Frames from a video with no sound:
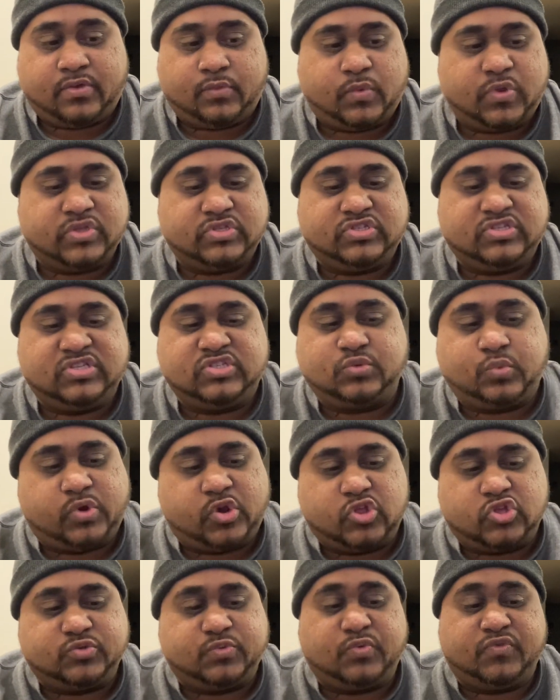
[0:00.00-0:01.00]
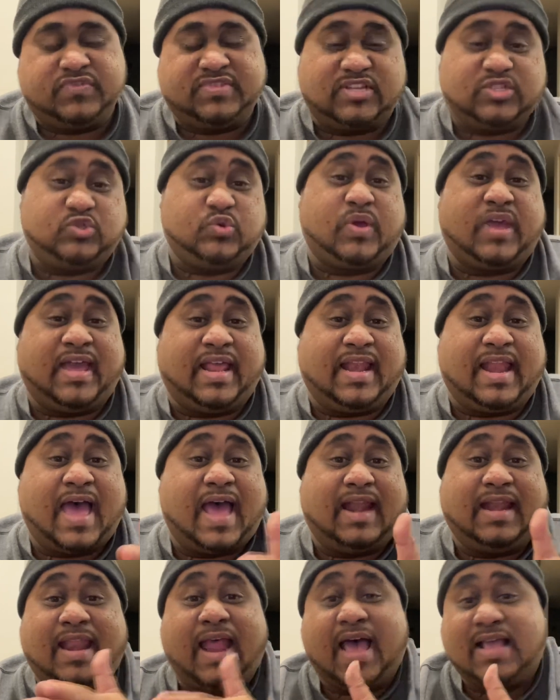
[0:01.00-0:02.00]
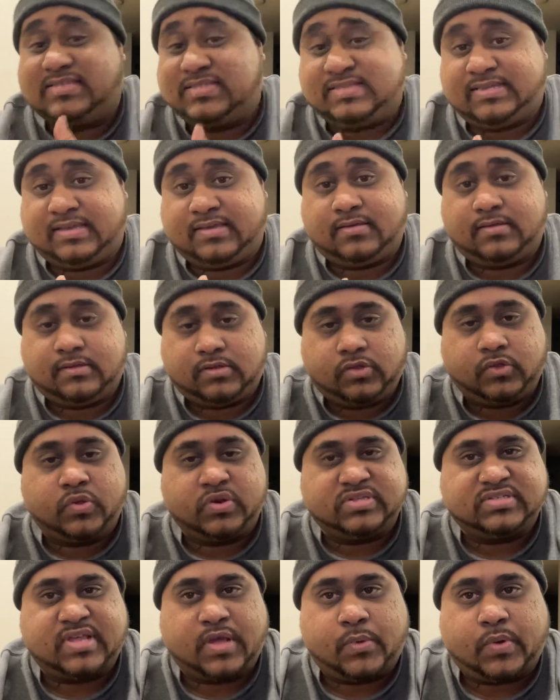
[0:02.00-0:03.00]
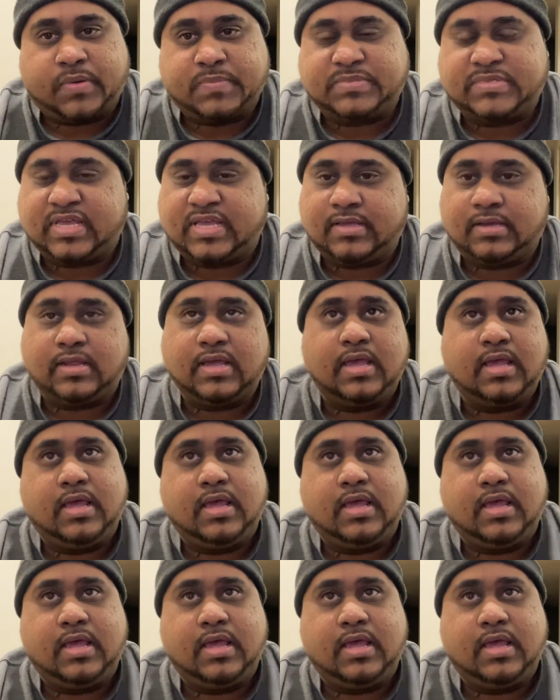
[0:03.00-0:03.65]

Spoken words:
This is one of those movies that you cannot not see. You understand what I'm saying?